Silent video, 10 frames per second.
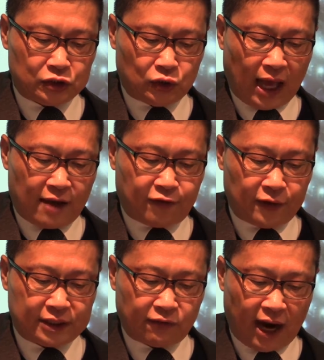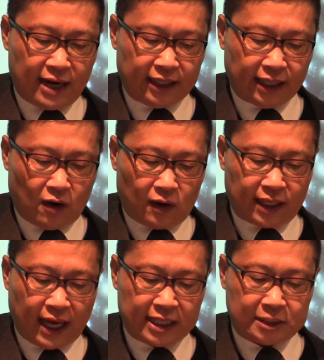July 1st rally
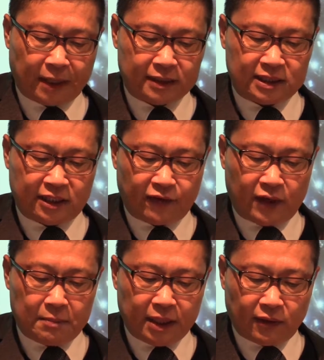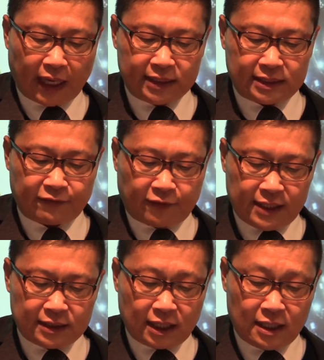organized by the Civil Human Rights
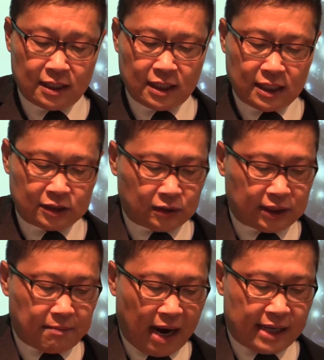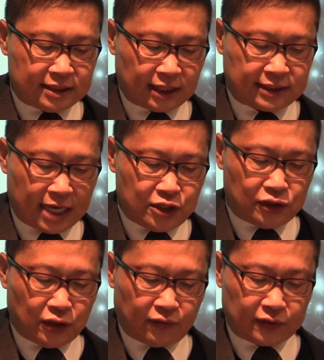Fund to demand
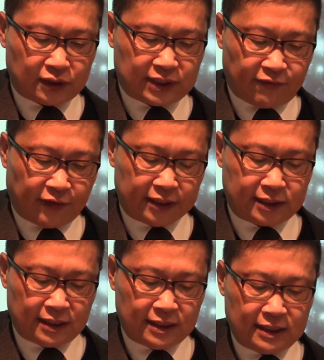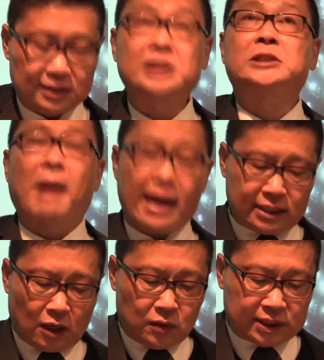genuine universal suffrage.
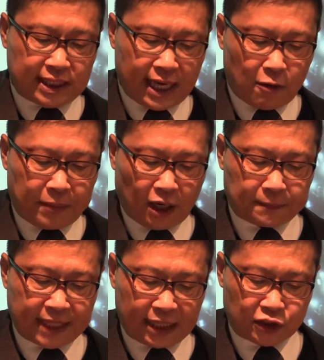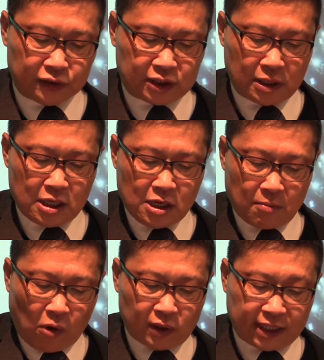Despite OCLP objections,
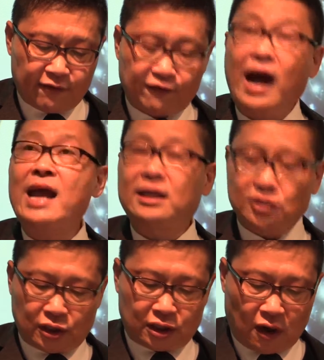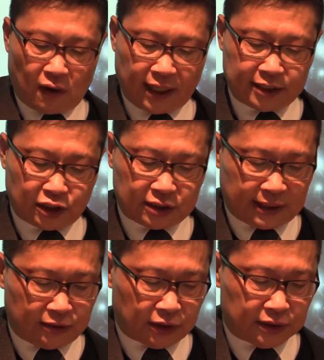more than 500 college
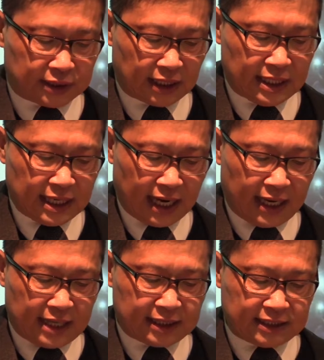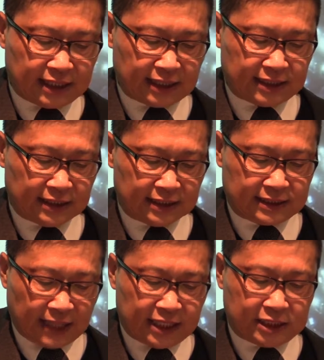students and other citizens
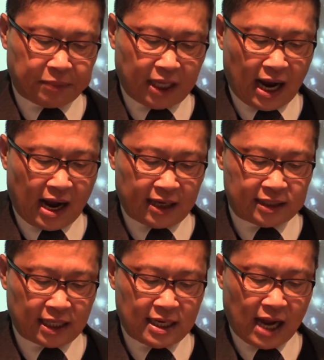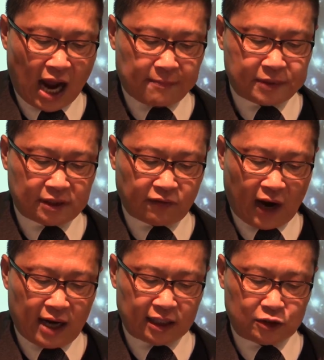stayed behind after the
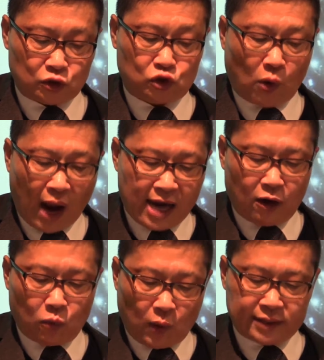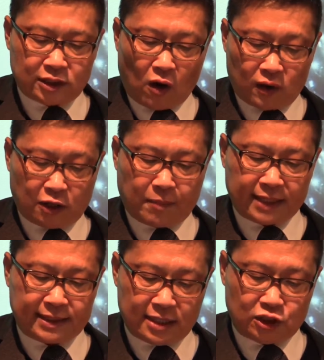rally to trial run
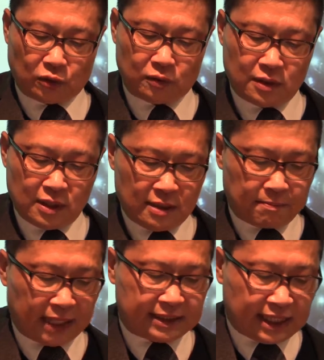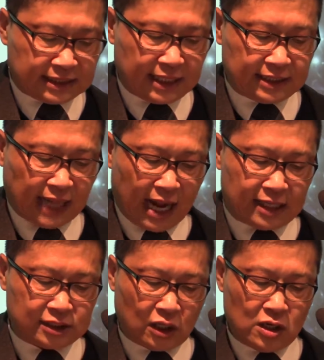Occupy Central by sitting
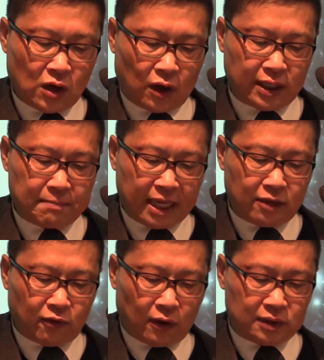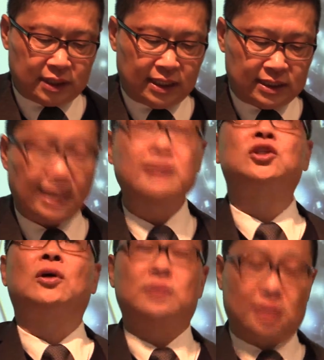down on the main road in
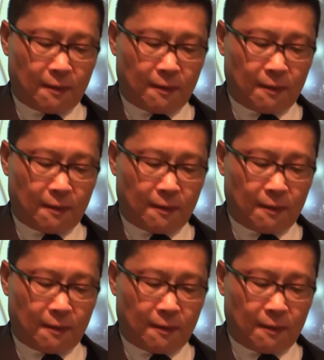Central.